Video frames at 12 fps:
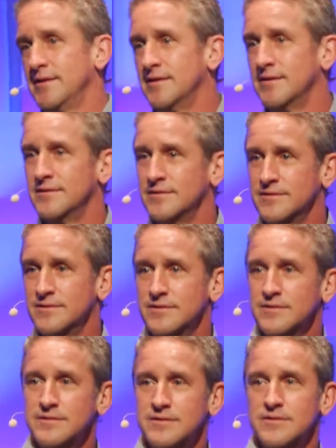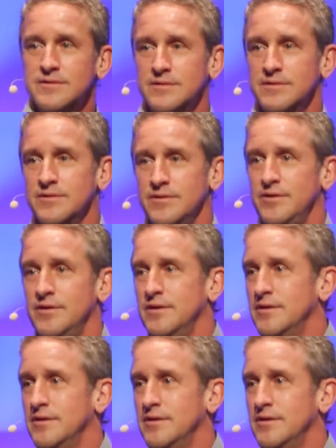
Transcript: [no speech]